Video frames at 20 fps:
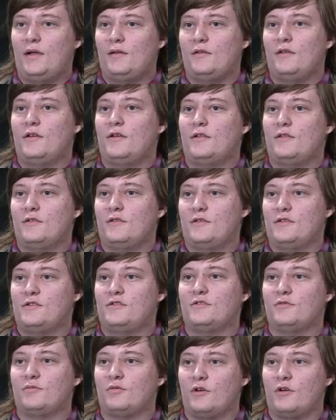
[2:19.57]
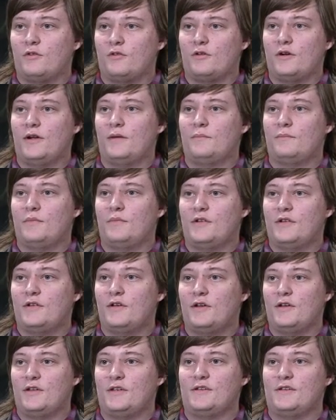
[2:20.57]
I like the diesel program
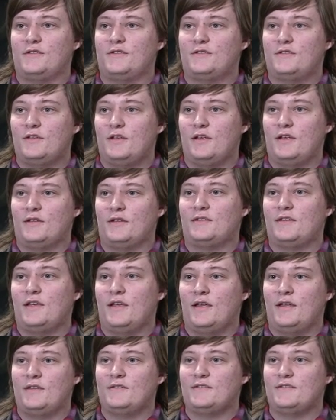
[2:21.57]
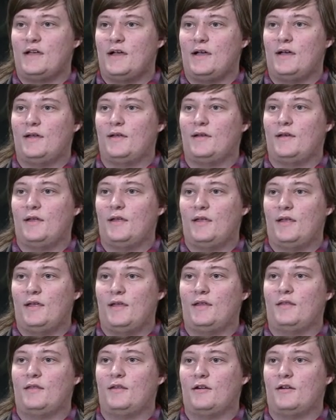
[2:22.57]
because it's hands-on
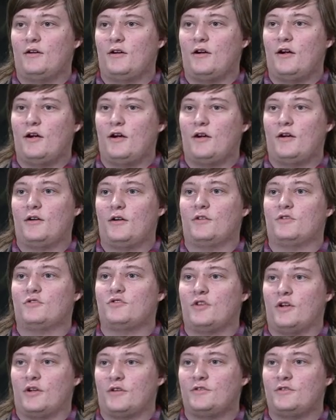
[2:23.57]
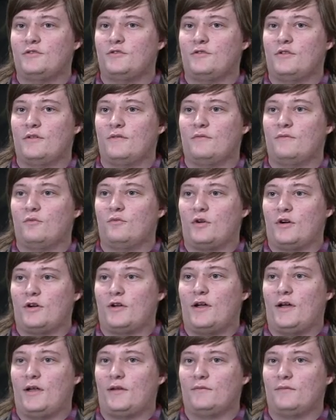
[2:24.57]
and there are trucks you can
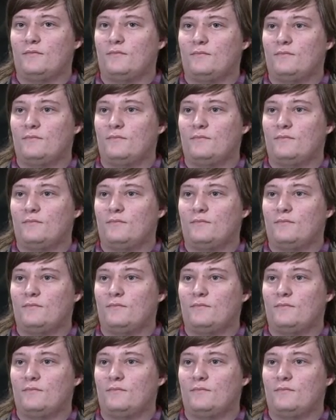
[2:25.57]
work on.